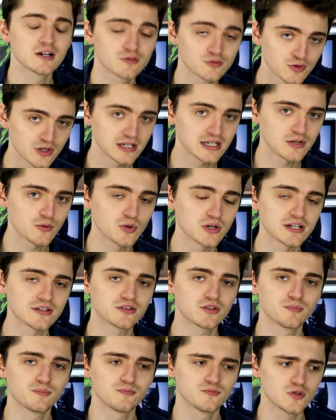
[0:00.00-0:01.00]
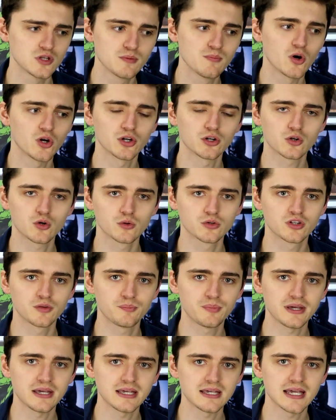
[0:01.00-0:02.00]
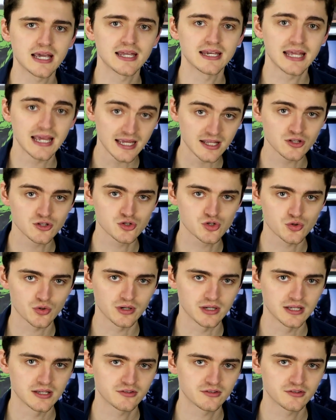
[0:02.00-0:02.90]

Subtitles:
really wanted the monocle to be an injury.